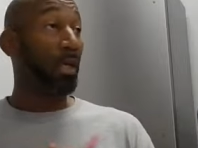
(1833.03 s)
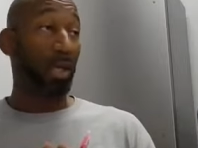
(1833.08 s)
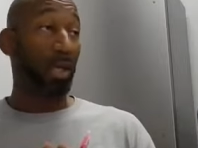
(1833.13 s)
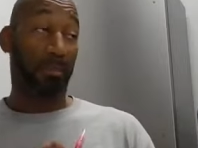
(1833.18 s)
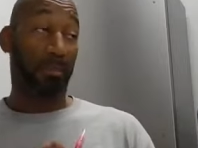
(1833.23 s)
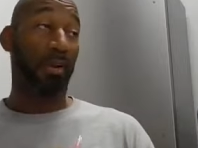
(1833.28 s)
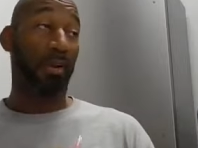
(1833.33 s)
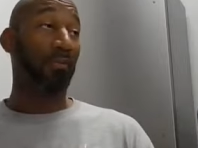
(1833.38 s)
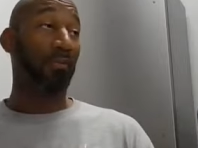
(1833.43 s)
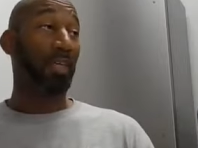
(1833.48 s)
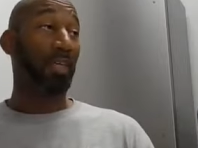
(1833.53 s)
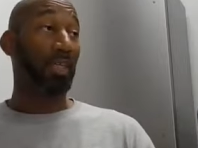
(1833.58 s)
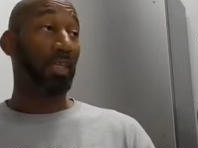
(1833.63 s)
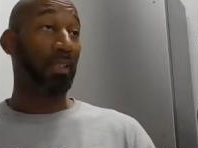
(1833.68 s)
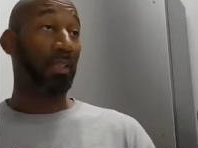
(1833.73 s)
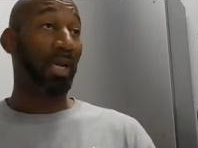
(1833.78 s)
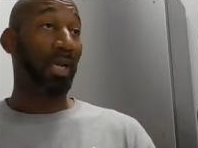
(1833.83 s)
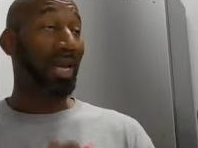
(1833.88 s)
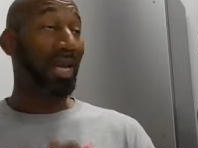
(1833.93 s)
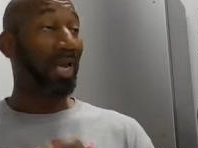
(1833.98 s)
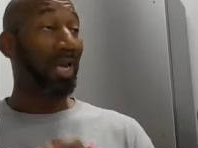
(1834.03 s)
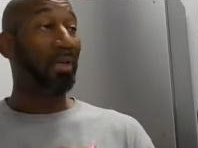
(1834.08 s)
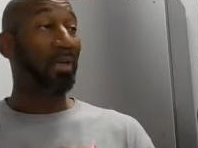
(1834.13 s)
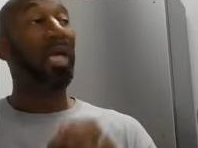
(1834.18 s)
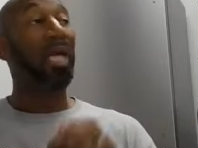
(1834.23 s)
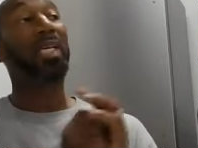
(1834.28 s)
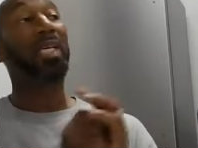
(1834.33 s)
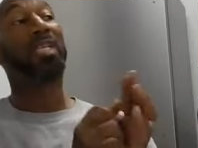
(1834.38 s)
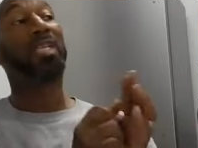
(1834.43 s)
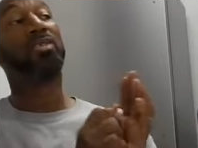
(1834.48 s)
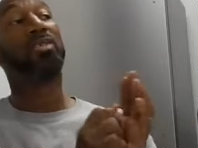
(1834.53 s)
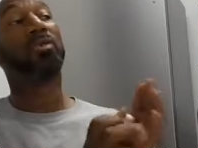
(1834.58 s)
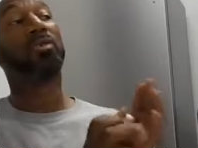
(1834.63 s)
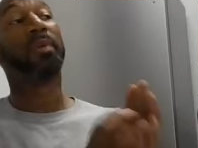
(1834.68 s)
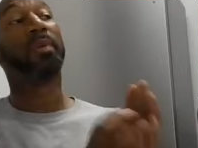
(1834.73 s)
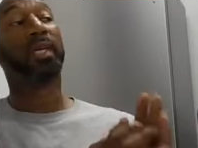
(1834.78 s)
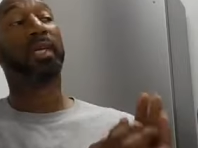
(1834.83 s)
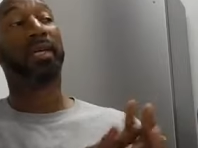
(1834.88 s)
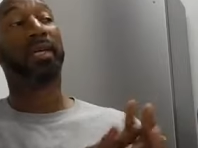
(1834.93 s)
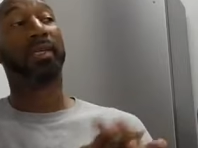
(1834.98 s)
in my flesh. I got it. I need you to
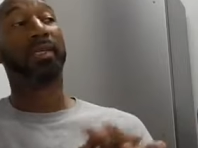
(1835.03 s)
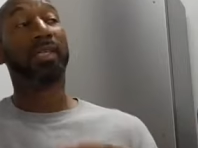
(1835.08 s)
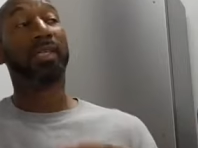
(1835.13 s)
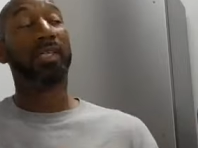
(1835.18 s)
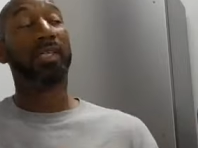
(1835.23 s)
be there.